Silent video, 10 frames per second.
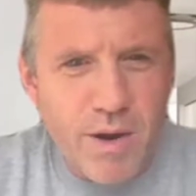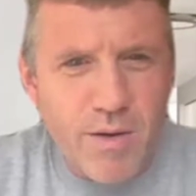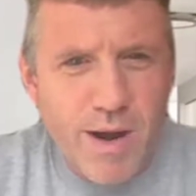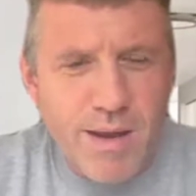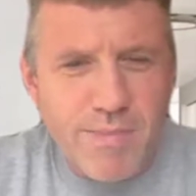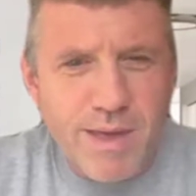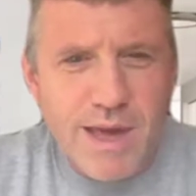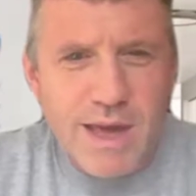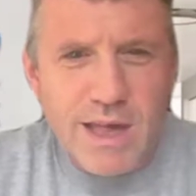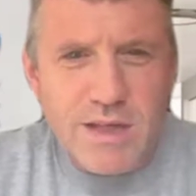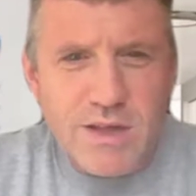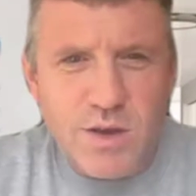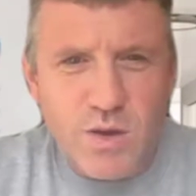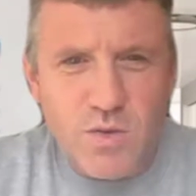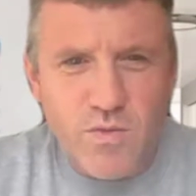program is
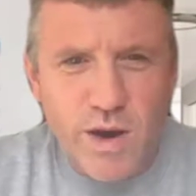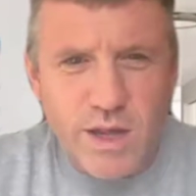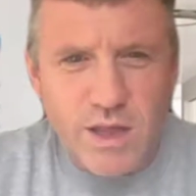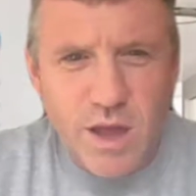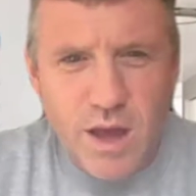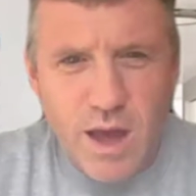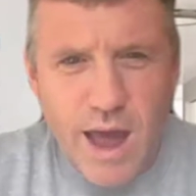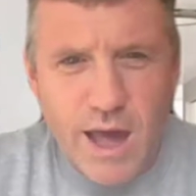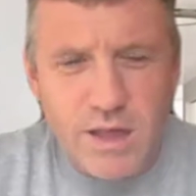to register